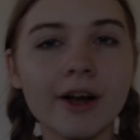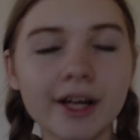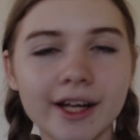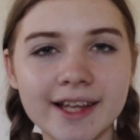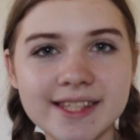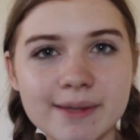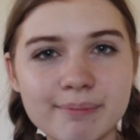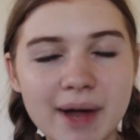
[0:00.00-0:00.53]

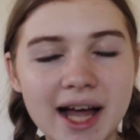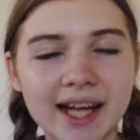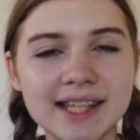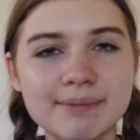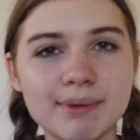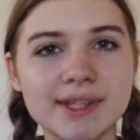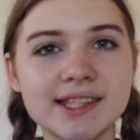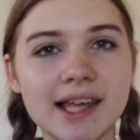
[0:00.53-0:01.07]
Alright guys, I'm back.
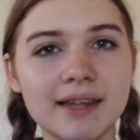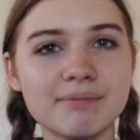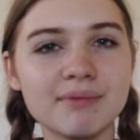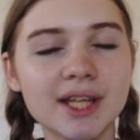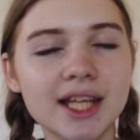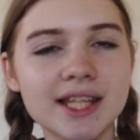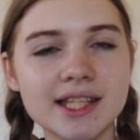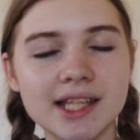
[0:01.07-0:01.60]
It's been 10
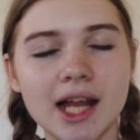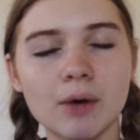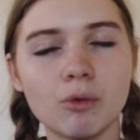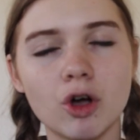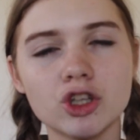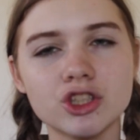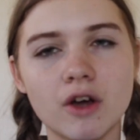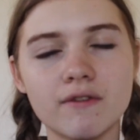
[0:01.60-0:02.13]
minutes and I
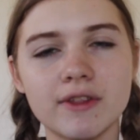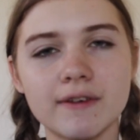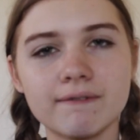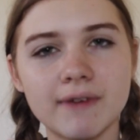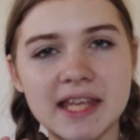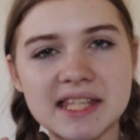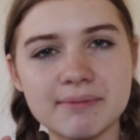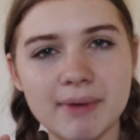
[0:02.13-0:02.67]
washed off the
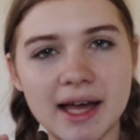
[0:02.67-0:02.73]
face